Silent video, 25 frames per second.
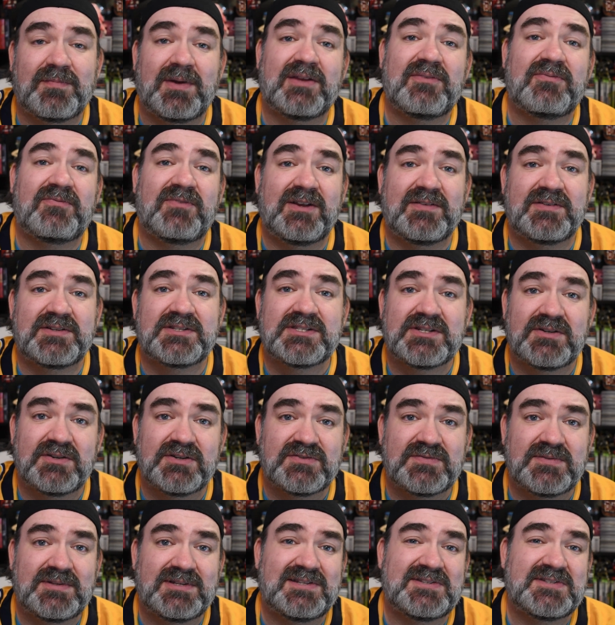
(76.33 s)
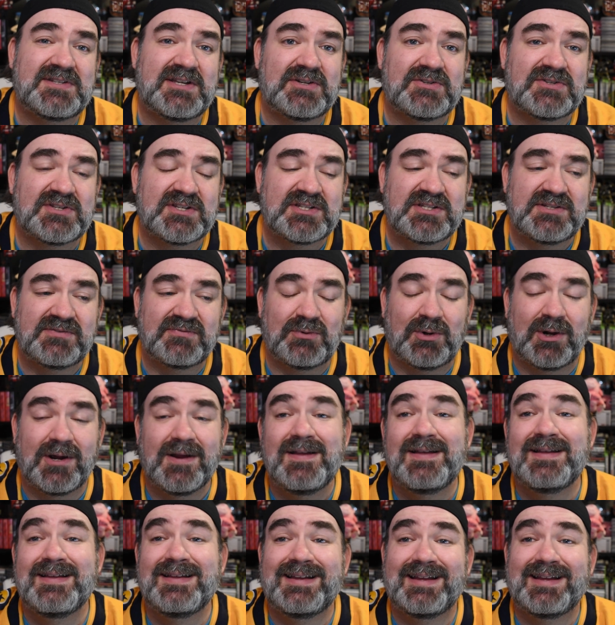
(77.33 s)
my favorite series in the Nintendo 64,